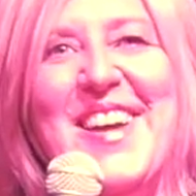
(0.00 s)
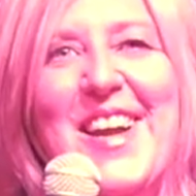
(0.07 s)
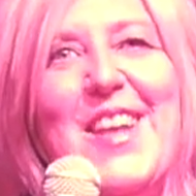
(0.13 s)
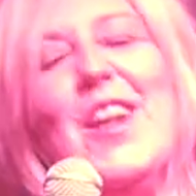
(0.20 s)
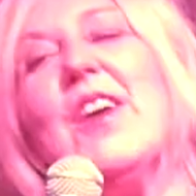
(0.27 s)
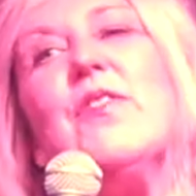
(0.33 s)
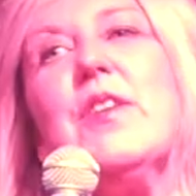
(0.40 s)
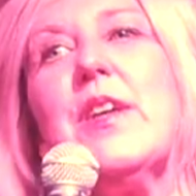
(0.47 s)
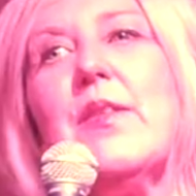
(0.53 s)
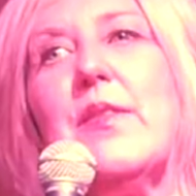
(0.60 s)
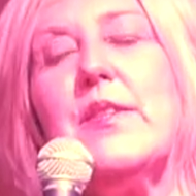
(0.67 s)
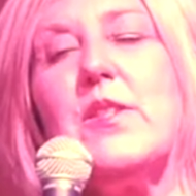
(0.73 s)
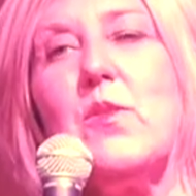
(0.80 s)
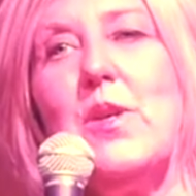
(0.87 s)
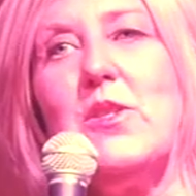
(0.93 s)
I'd often get
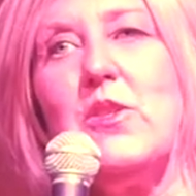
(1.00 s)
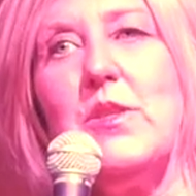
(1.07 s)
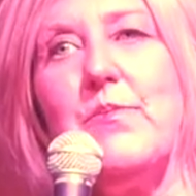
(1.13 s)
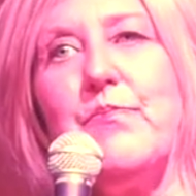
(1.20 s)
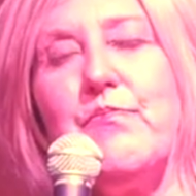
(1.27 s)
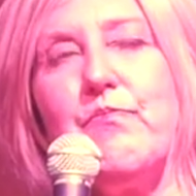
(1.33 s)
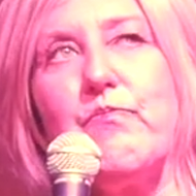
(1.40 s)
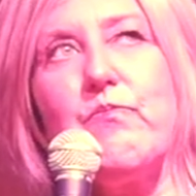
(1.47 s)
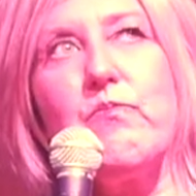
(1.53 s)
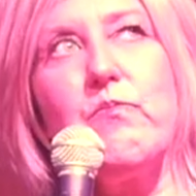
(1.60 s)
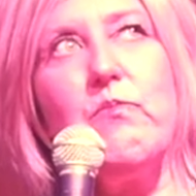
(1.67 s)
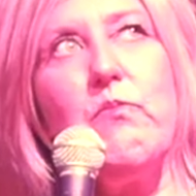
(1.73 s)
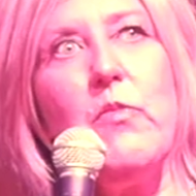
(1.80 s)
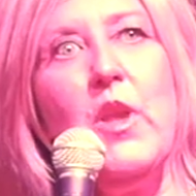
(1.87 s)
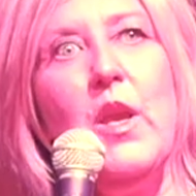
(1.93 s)
this question.
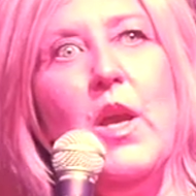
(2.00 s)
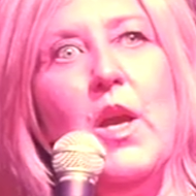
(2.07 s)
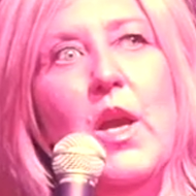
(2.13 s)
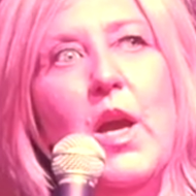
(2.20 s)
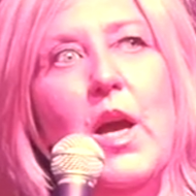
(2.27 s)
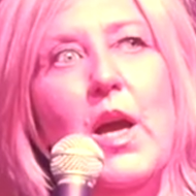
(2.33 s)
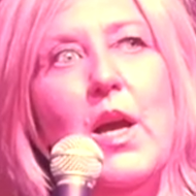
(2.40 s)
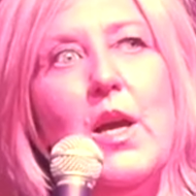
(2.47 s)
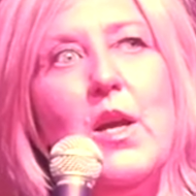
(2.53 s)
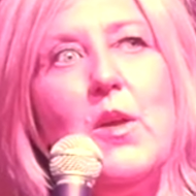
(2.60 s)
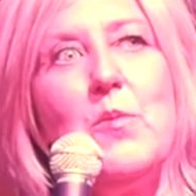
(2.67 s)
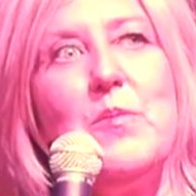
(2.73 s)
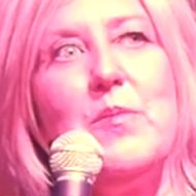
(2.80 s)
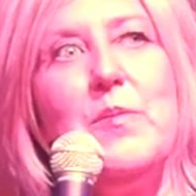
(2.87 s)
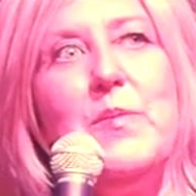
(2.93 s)

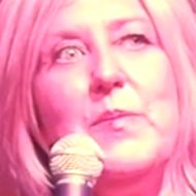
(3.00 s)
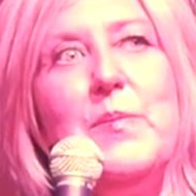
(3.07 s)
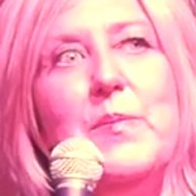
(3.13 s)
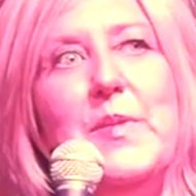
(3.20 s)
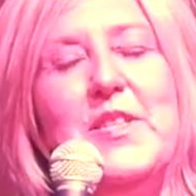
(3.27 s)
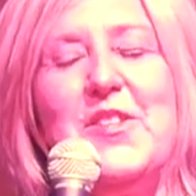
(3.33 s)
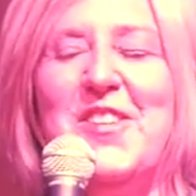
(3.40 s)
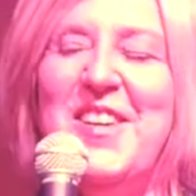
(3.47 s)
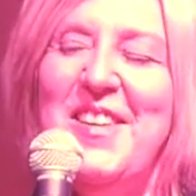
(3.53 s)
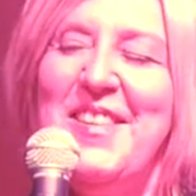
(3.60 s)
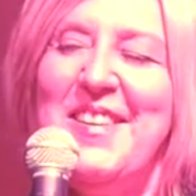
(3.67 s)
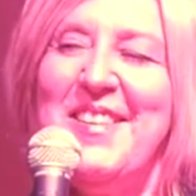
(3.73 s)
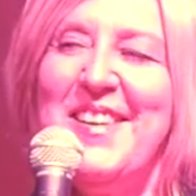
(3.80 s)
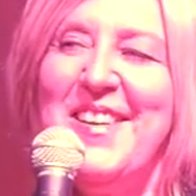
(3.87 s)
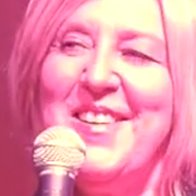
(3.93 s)
Um, is there
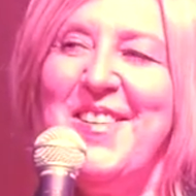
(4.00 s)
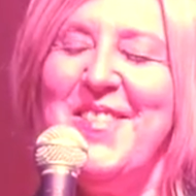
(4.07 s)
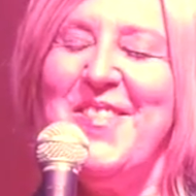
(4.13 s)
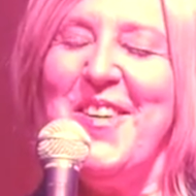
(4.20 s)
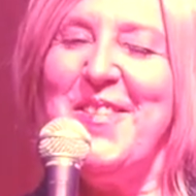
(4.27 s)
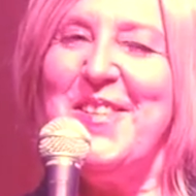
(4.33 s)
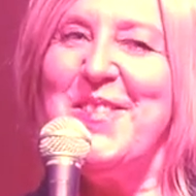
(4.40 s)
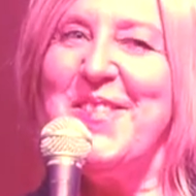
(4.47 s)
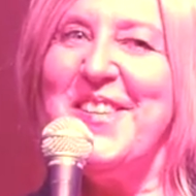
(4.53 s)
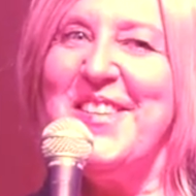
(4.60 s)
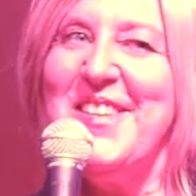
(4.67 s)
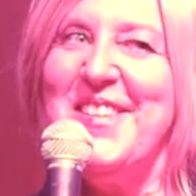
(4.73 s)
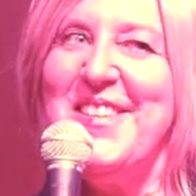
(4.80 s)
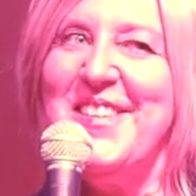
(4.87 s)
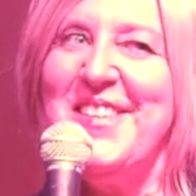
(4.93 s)
anything that you've always
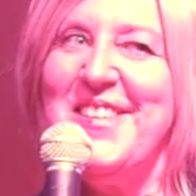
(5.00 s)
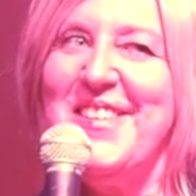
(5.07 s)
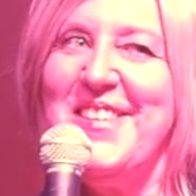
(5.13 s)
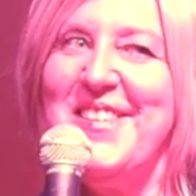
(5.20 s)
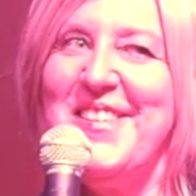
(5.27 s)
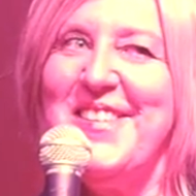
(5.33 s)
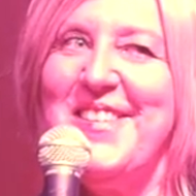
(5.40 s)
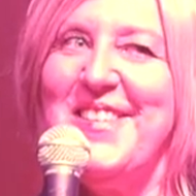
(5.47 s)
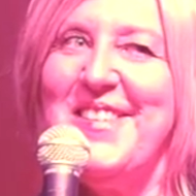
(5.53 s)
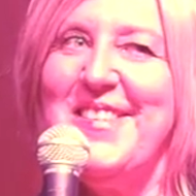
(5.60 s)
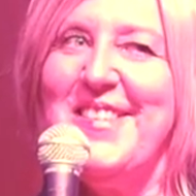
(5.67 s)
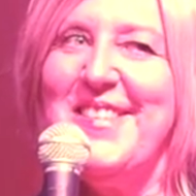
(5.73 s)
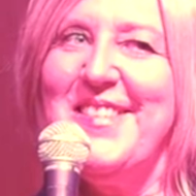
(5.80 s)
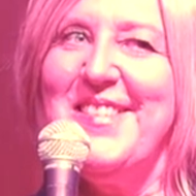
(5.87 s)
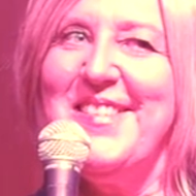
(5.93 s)
wanted to
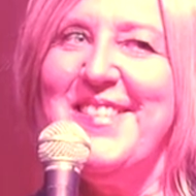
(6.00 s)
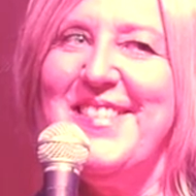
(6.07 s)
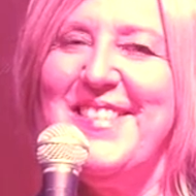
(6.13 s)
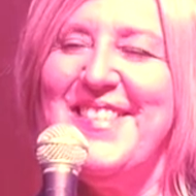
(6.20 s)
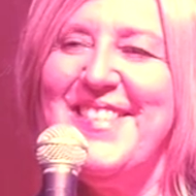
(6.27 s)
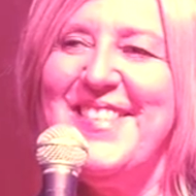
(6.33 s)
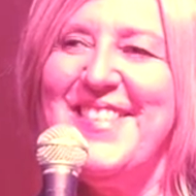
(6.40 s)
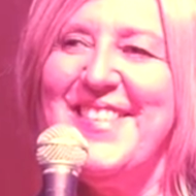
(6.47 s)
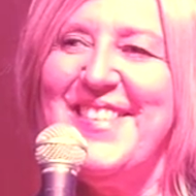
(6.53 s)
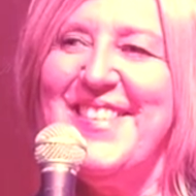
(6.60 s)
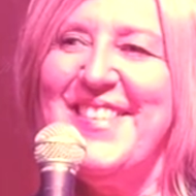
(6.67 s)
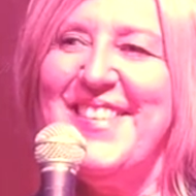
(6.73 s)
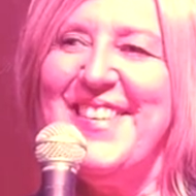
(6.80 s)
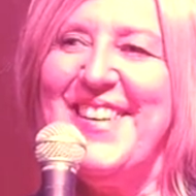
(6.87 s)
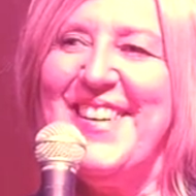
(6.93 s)

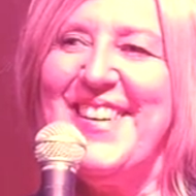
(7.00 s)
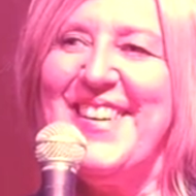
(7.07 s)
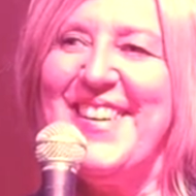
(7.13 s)
do?